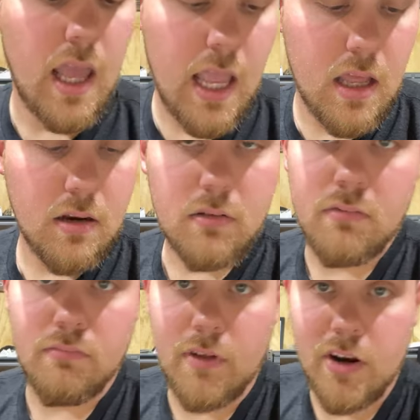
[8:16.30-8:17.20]
And
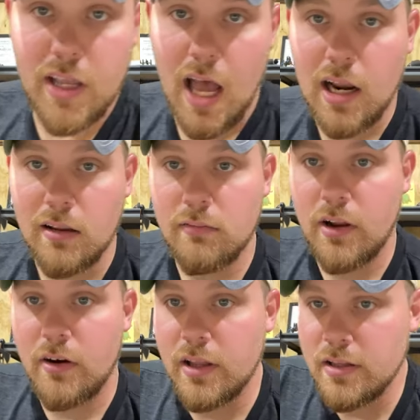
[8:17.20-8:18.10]
there you got it,
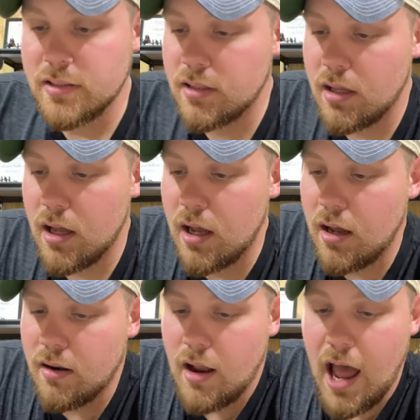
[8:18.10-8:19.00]
there it is.
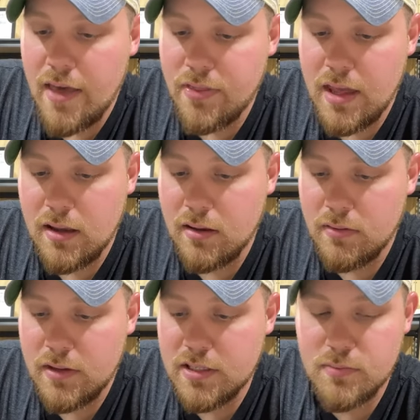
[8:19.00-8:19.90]
I think
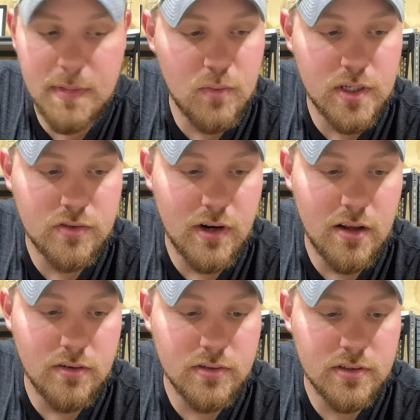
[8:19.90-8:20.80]
these Midwest
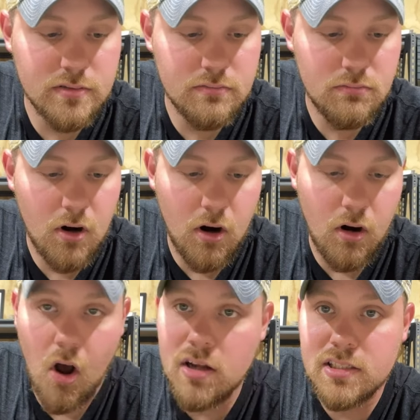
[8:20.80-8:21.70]
rails
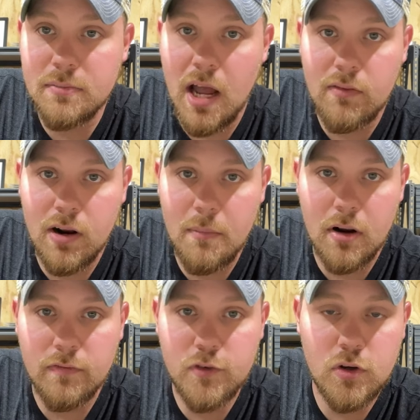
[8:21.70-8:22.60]
are awesome. I run them on
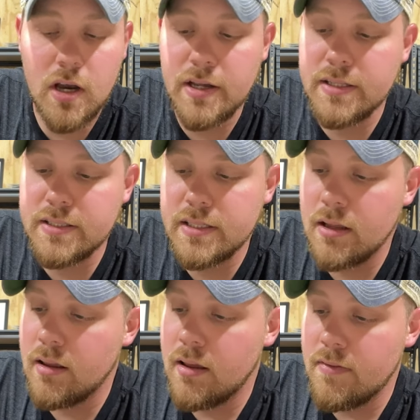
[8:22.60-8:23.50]
a few guns.
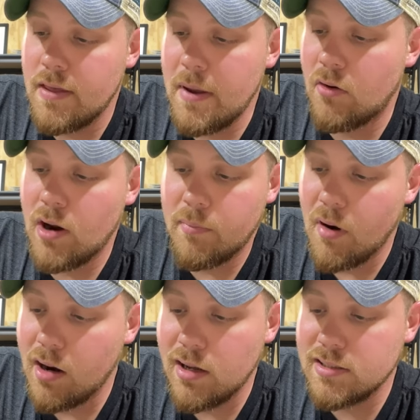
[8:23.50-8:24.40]
They make great
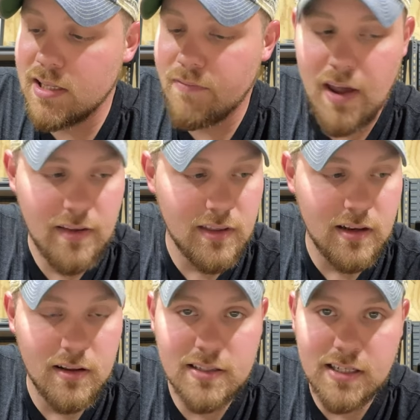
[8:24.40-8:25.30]
products. And the fact
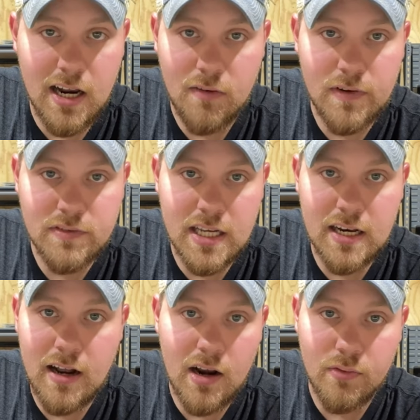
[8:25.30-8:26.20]
that it's an AR-15
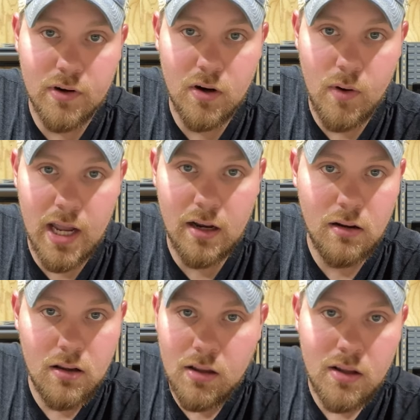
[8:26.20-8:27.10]
and not a 308,
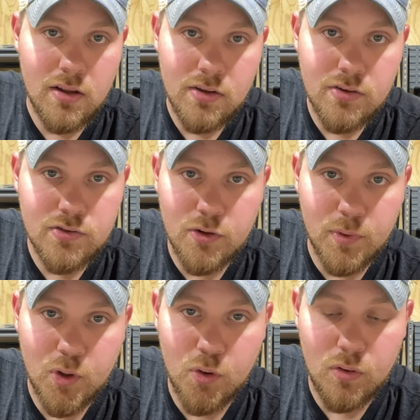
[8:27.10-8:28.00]

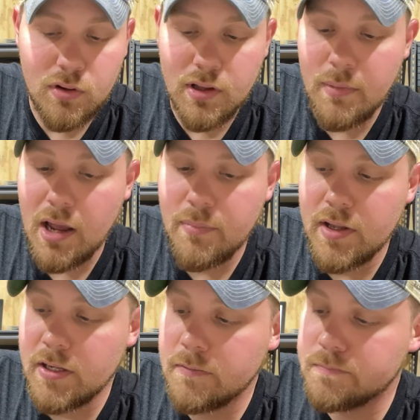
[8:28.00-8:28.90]
super cool in my
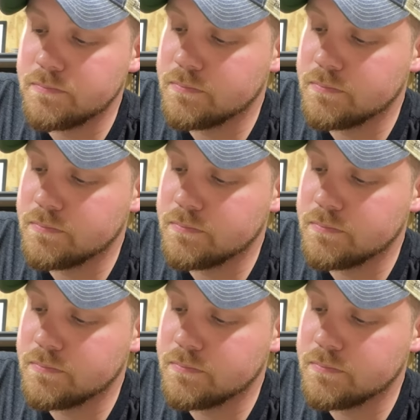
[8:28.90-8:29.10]
opinion.